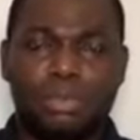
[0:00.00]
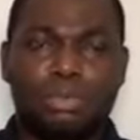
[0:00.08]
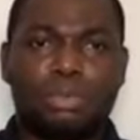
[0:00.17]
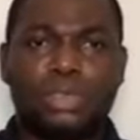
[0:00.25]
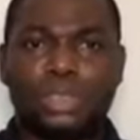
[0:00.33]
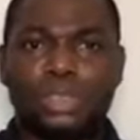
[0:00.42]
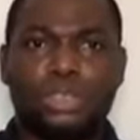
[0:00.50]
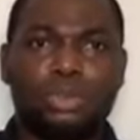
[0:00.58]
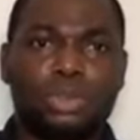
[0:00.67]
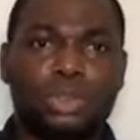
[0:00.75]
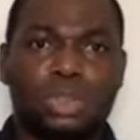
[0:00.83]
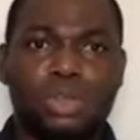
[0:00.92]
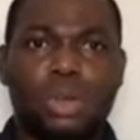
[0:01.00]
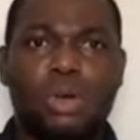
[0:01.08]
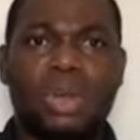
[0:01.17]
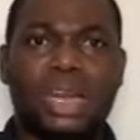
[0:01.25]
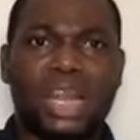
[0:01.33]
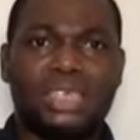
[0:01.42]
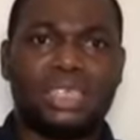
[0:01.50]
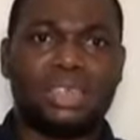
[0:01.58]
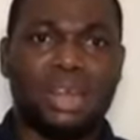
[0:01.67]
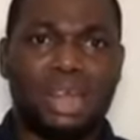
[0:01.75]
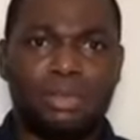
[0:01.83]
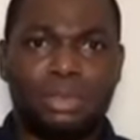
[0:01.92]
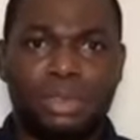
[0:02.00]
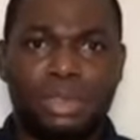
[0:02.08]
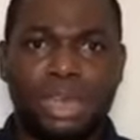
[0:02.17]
prostitution, organized crime,